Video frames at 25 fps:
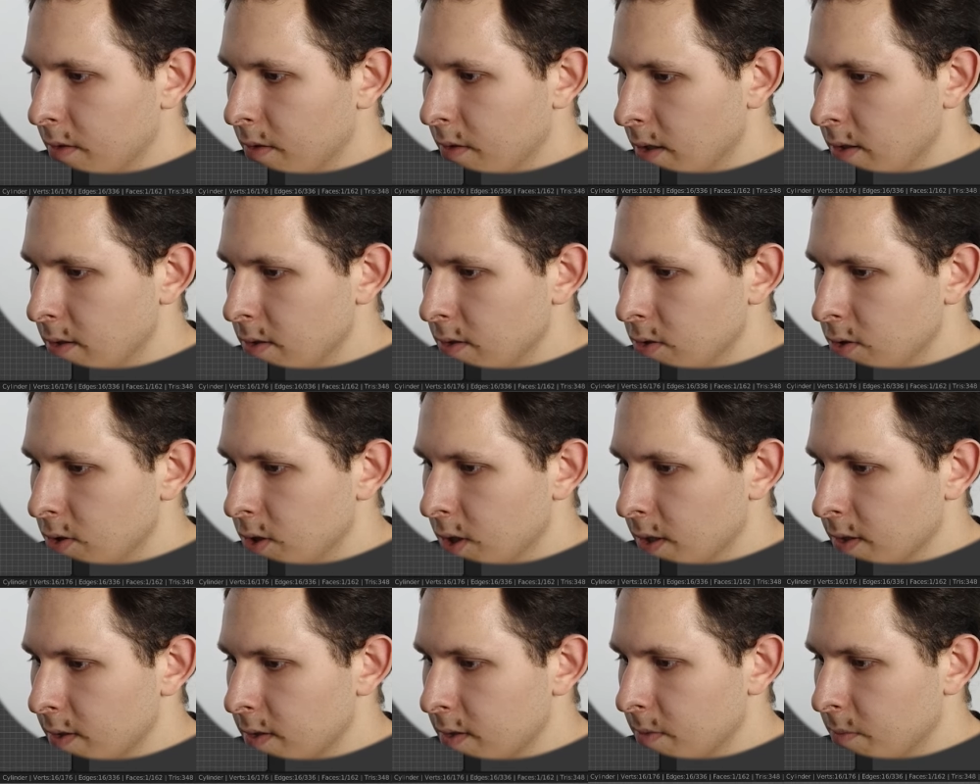And in
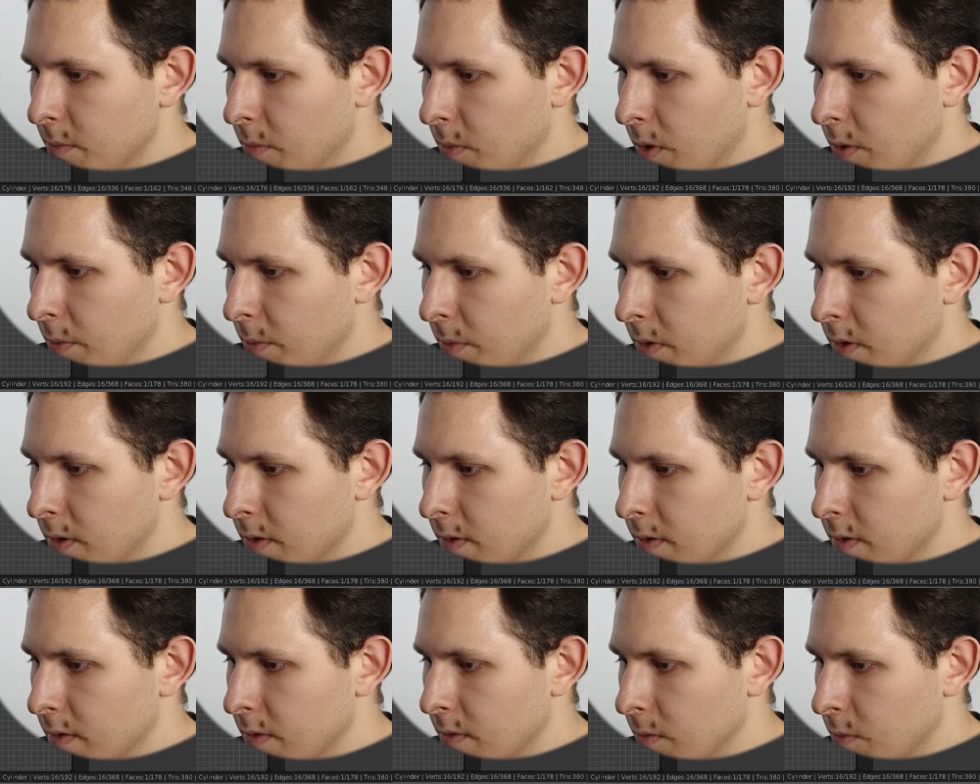just a
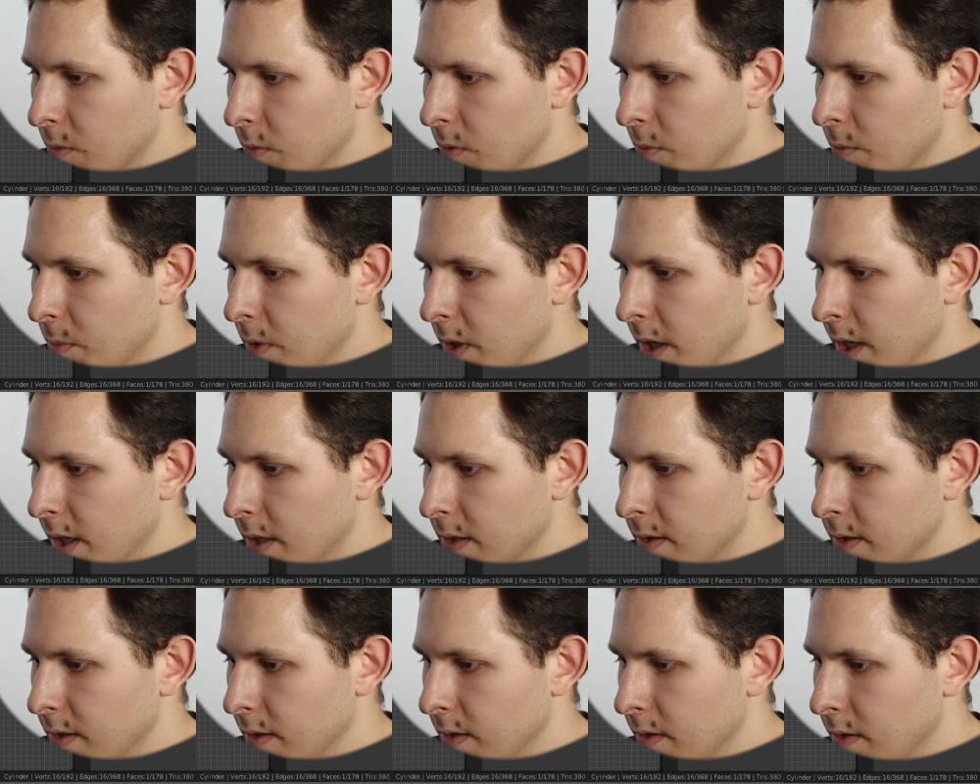moment, we'll be
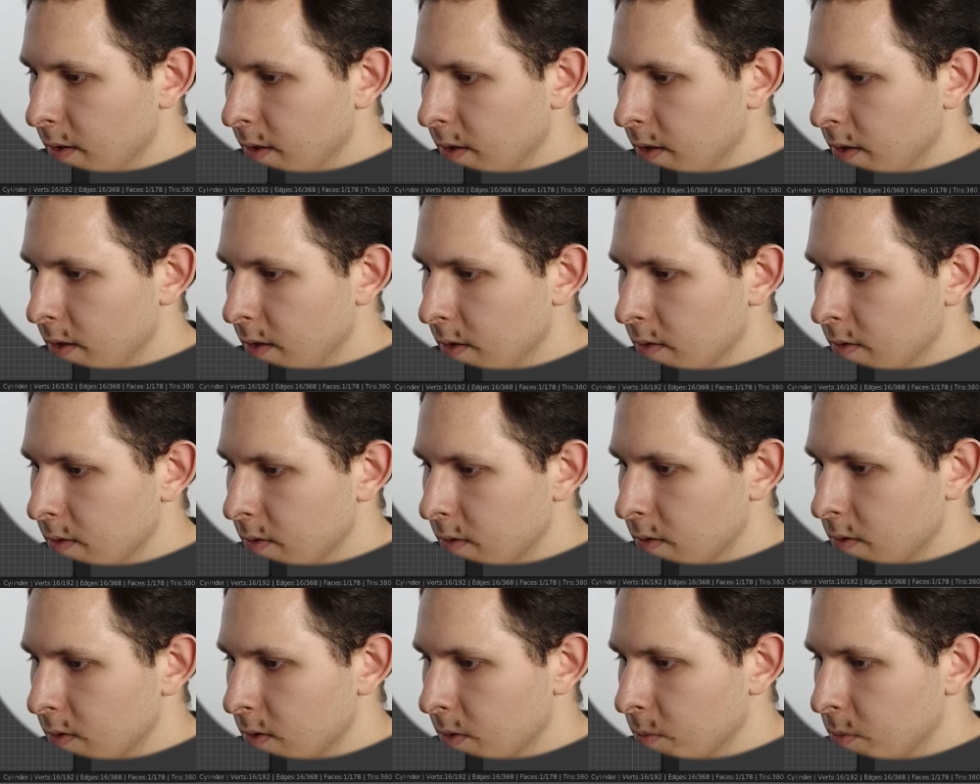adding the
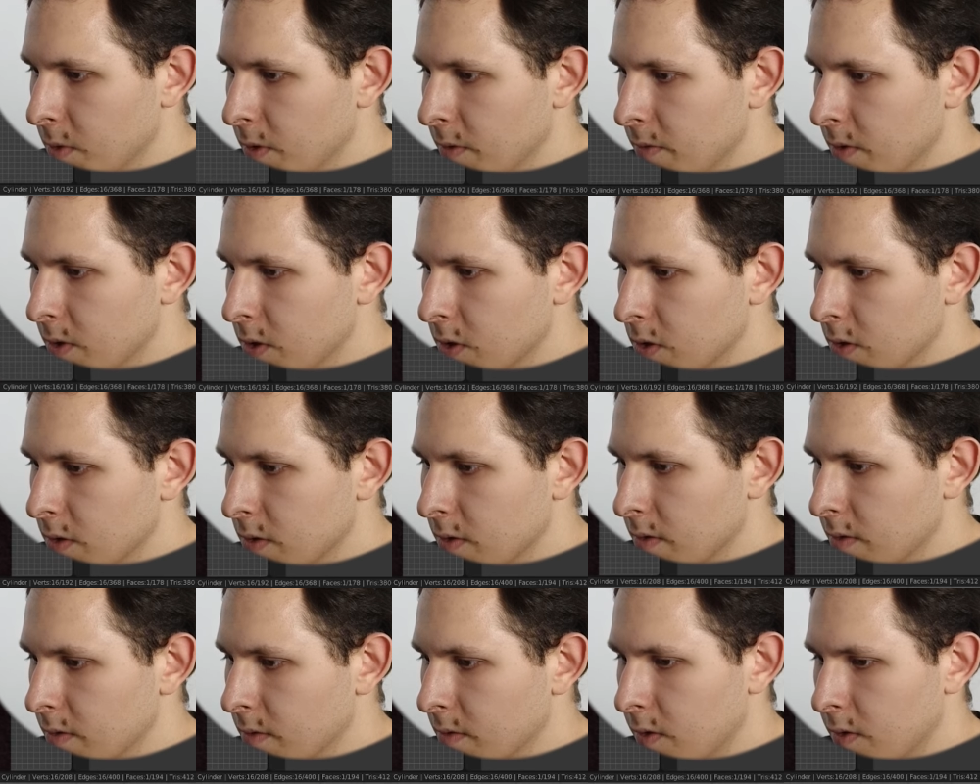
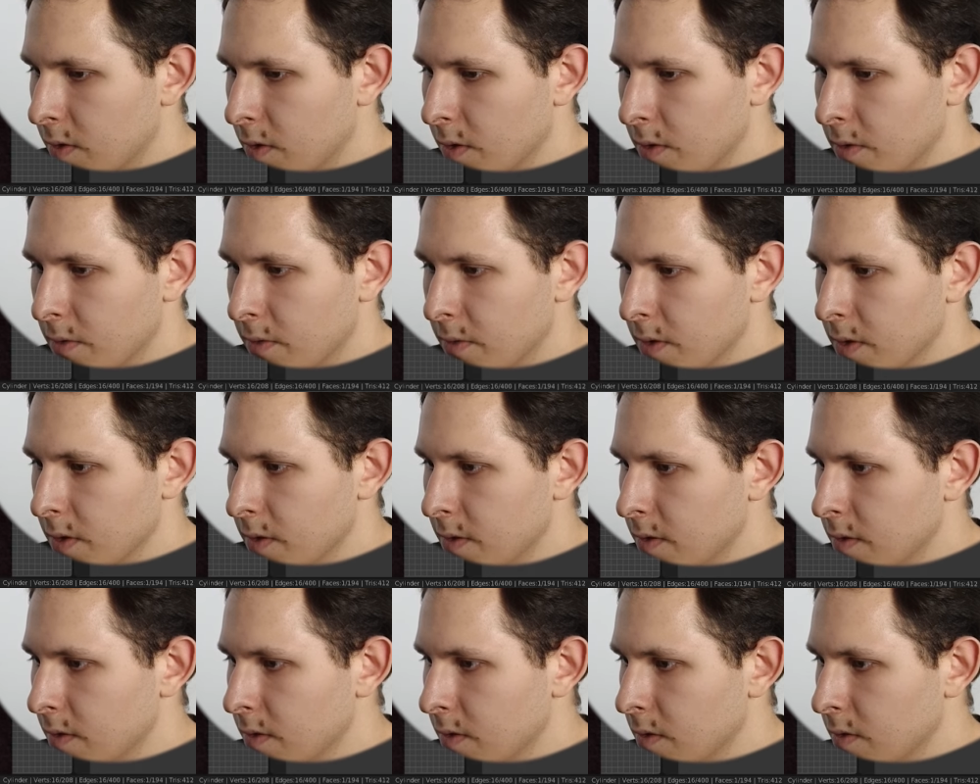subdivision
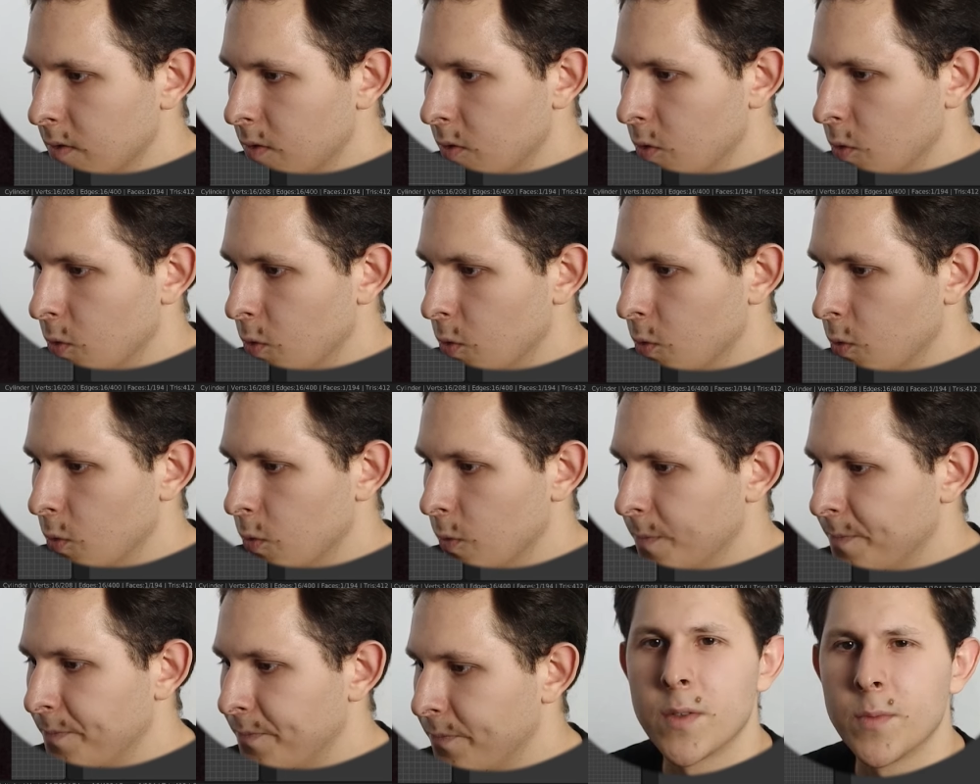surface
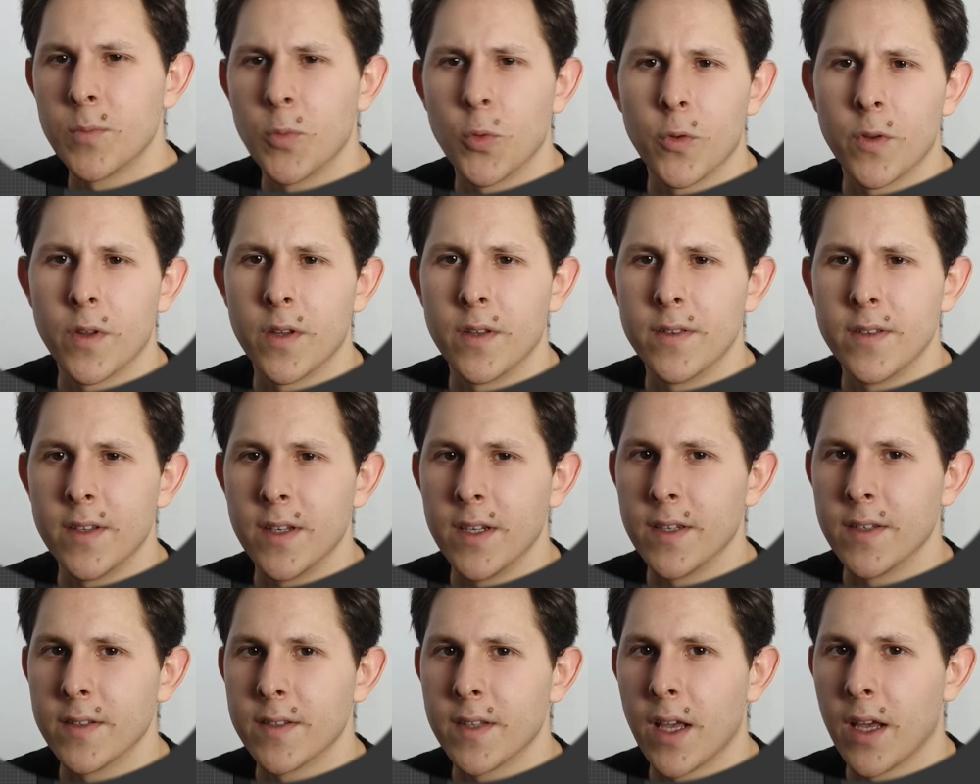to smoothen
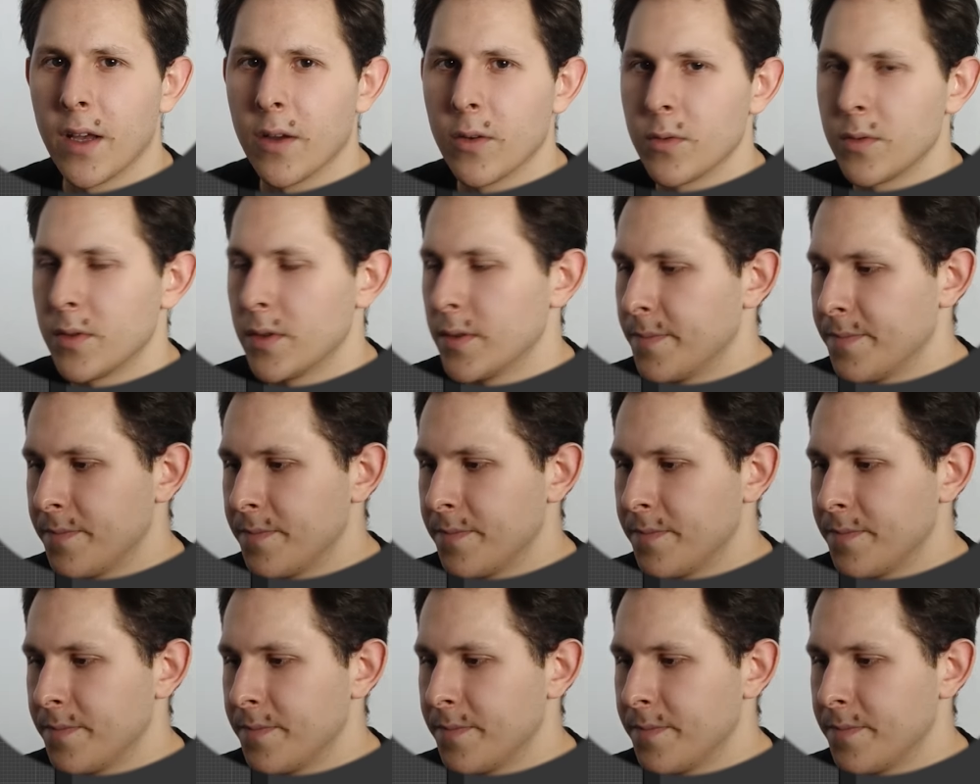things out.